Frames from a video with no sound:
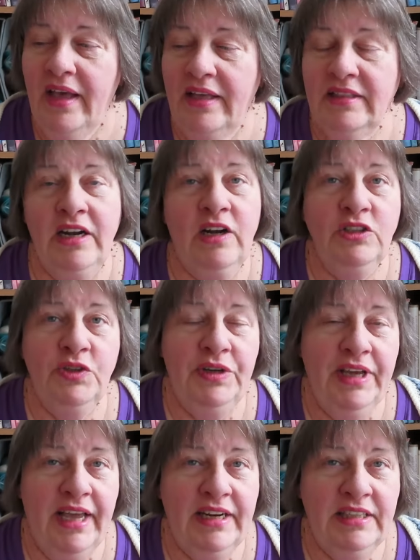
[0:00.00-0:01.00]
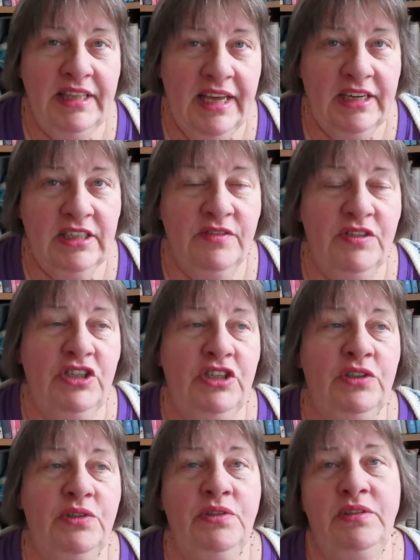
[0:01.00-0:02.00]
and then I'll do it again in the end of
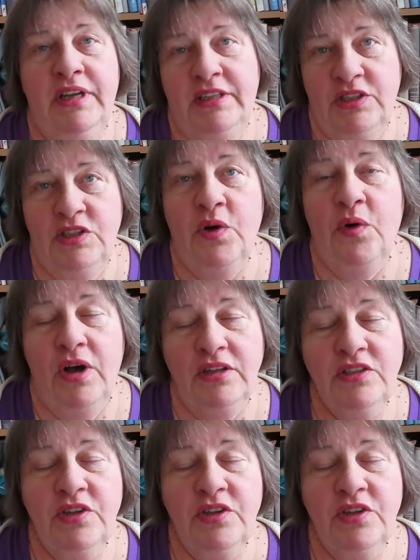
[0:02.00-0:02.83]
June, and so on.